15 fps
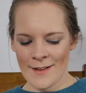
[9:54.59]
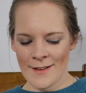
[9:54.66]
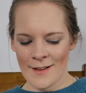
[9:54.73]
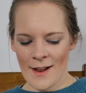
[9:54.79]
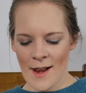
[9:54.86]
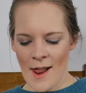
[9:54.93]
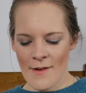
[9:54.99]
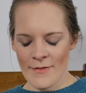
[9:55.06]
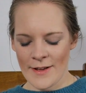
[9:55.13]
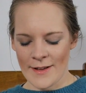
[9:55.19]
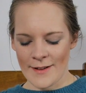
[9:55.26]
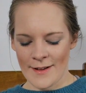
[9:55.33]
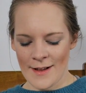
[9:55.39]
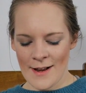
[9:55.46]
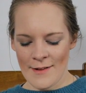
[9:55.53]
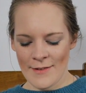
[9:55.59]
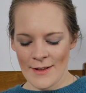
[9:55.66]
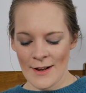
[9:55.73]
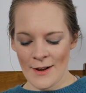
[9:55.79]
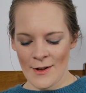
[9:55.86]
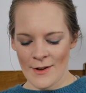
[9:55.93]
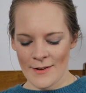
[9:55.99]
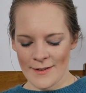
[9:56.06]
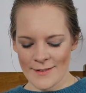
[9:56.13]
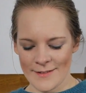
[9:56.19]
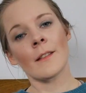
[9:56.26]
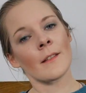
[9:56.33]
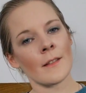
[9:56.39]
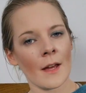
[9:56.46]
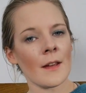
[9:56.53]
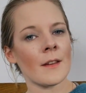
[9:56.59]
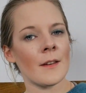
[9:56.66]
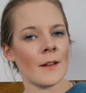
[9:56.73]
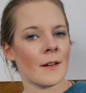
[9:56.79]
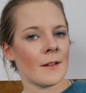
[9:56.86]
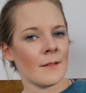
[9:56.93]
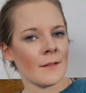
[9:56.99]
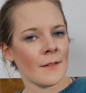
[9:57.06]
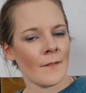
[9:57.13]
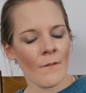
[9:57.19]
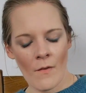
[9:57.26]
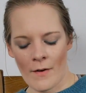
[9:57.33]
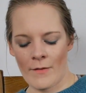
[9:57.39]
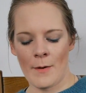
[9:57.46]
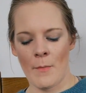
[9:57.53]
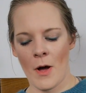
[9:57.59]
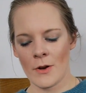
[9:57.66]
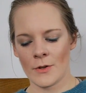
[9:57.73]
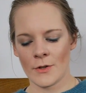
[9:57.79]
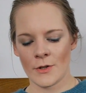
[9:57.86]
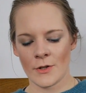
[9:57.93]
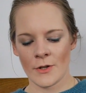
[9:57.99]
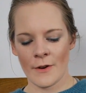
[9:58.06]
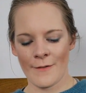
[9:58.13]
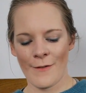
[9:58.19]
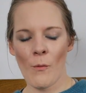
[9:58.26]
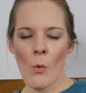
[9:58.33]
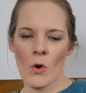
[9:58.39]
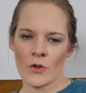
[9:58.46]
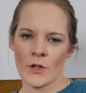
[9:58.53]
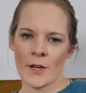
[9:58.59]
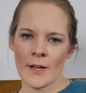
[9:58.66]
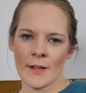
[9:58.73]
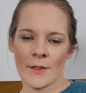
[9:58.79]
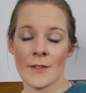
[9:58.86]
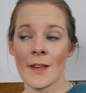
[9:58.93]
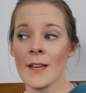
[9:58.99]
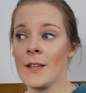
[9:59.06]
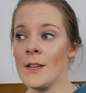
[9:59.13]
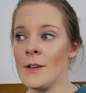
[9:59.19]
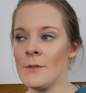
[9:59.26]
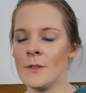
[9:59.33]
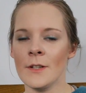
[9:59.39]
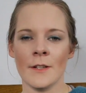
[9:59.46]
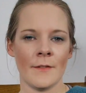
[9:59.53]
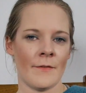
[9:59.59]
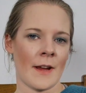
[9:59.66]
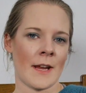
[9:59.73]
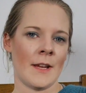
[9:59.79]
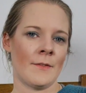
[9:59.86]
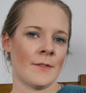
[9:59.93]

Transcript: I love it a lot. Thank you very much for watching. Thank you to Deveki for